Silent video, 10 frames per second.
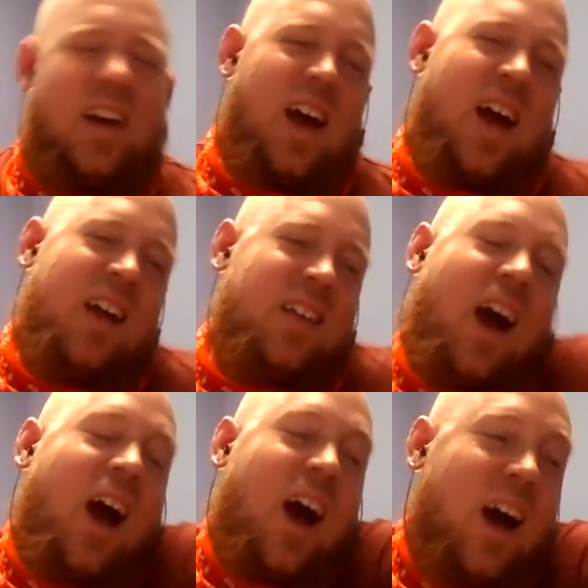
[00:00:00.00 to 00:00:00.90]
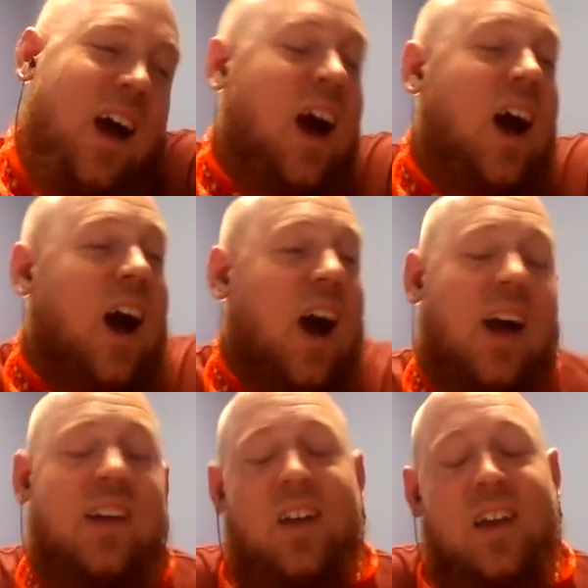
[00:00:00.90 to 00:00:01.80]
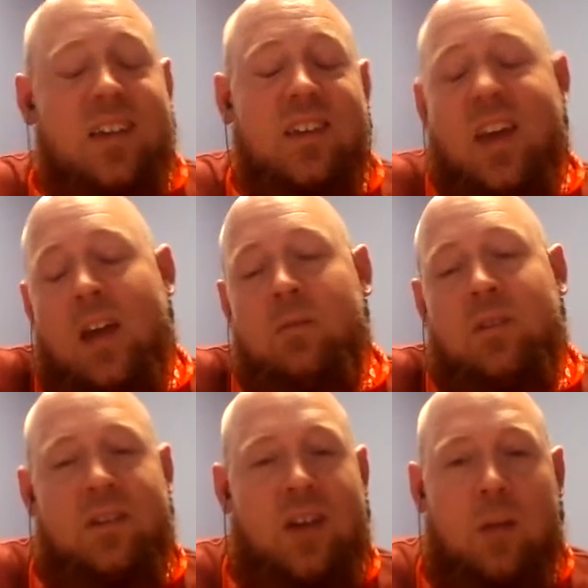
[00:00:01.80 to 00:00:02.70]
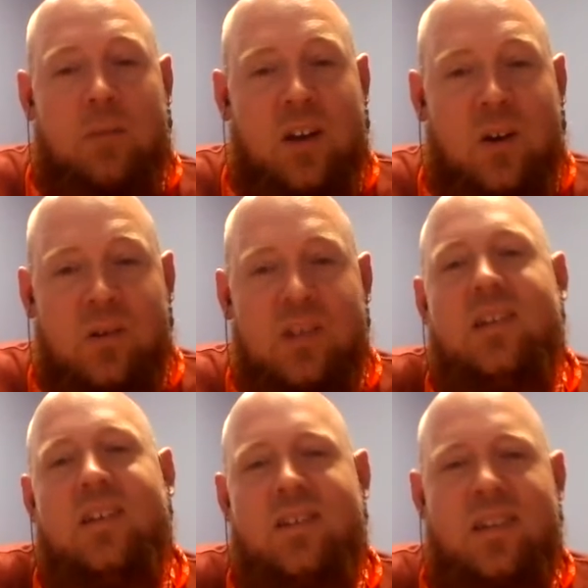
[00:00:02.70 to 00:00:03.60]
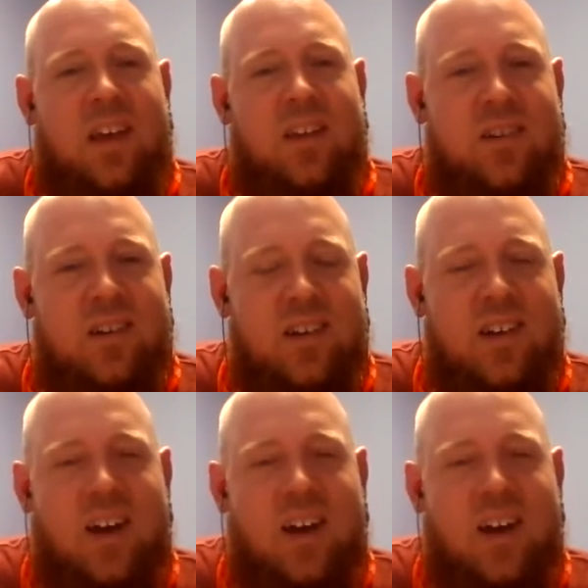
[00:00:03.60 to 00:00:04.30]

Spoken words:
I I like Cable and Domino together.